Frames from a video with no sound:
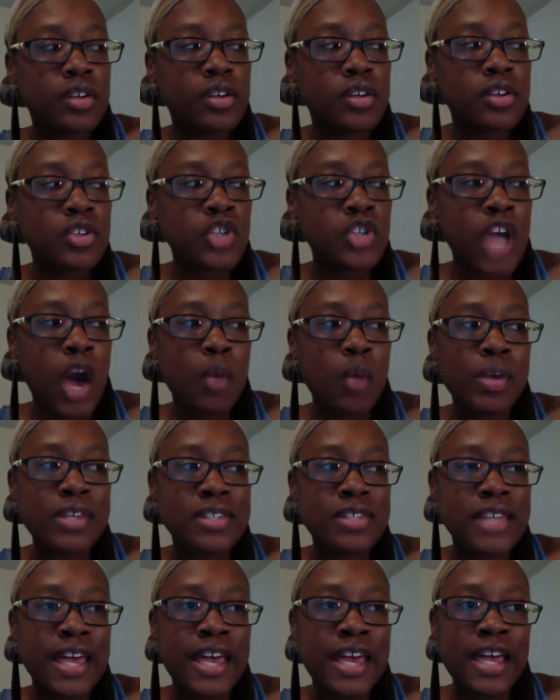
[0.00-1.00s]
shall we
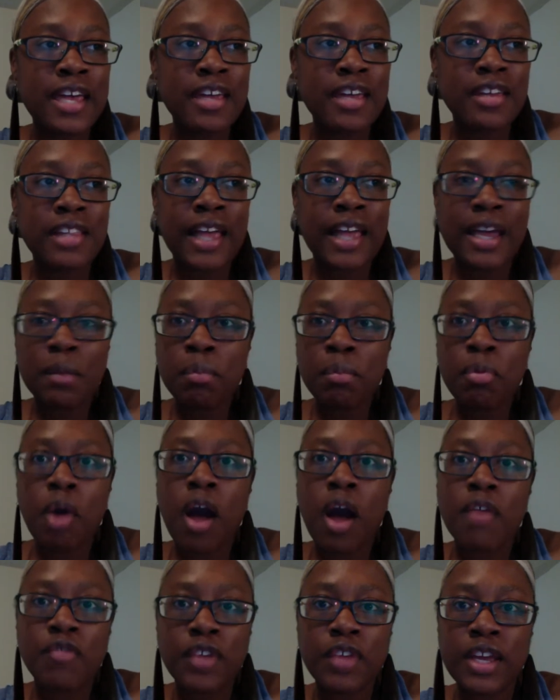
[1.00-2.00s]
say, like
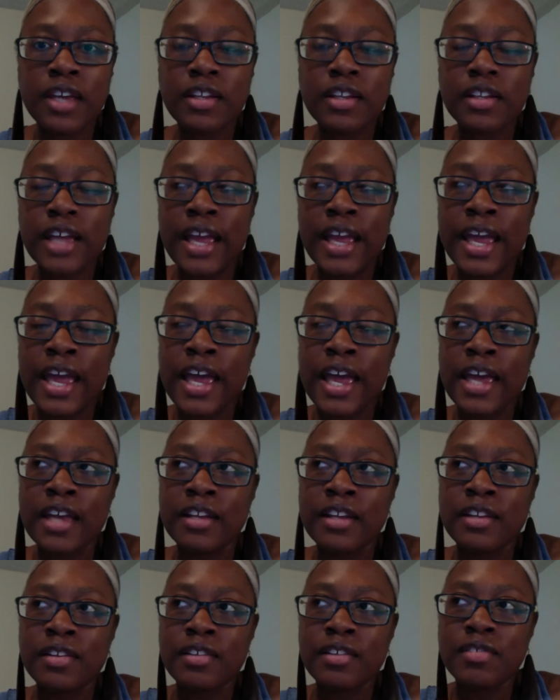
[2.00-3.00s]
profit
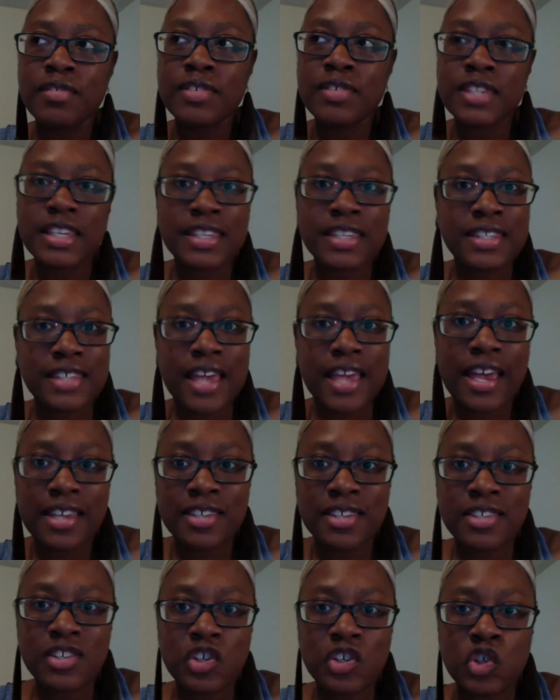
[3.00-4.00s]
and
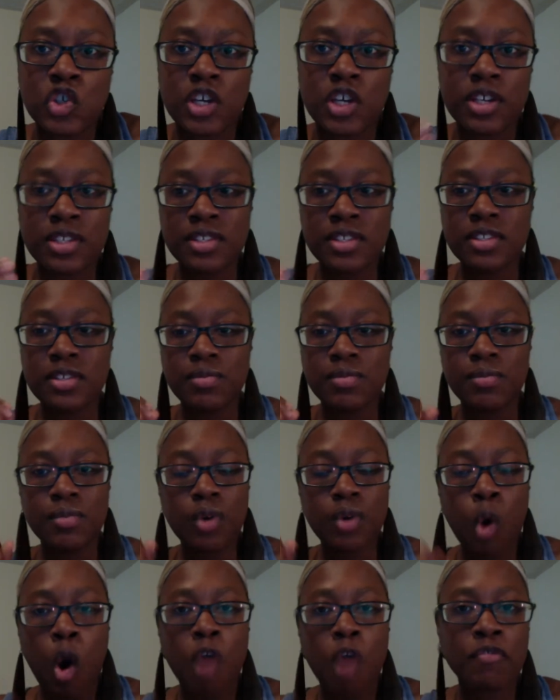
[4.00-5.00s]
success just
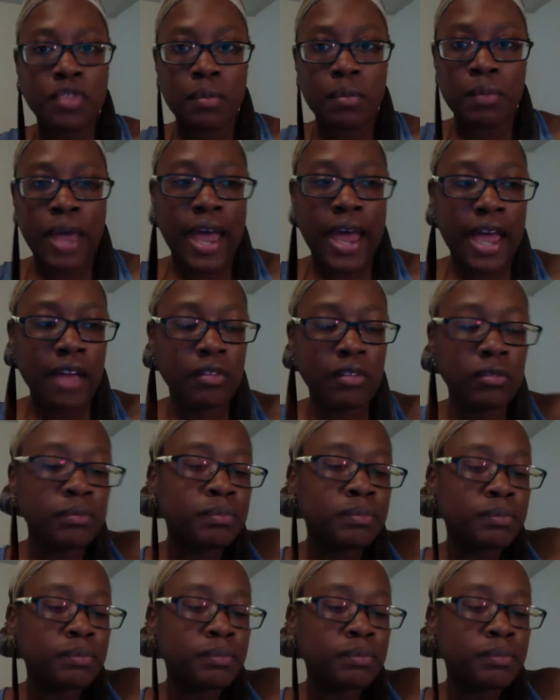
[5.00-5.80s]
off the bat.